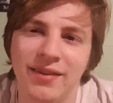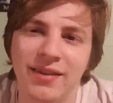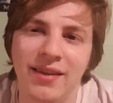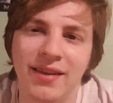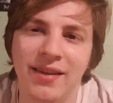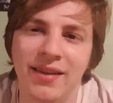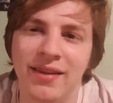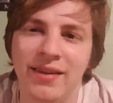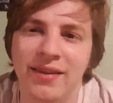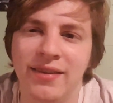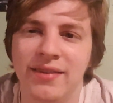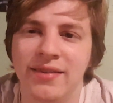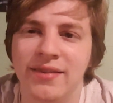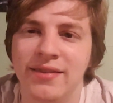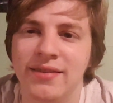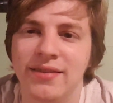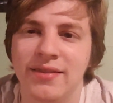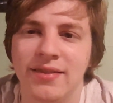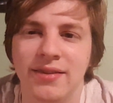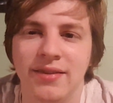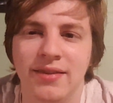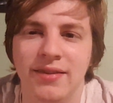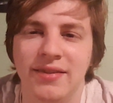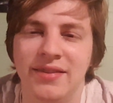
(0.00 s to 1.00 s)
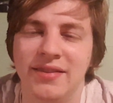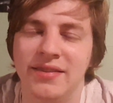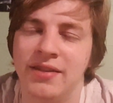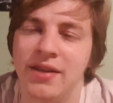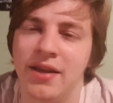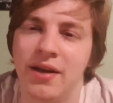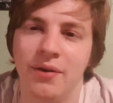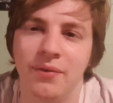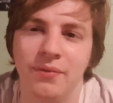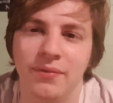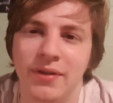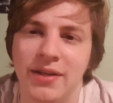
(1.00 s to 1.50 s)
And
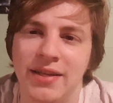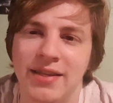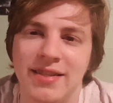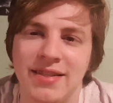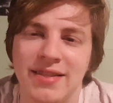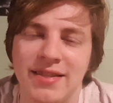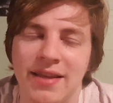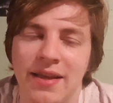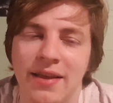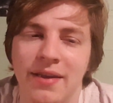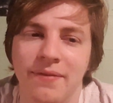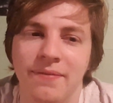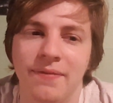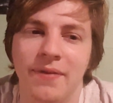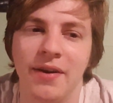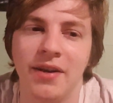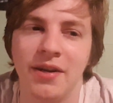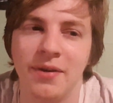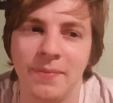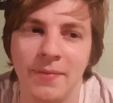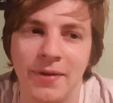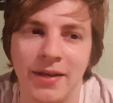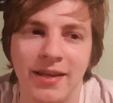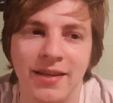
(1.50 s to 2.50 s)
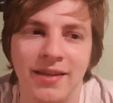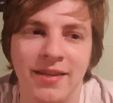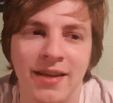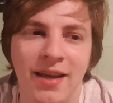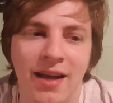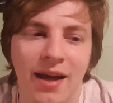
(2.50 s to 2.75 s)
no, that doesn't sound like fun to me.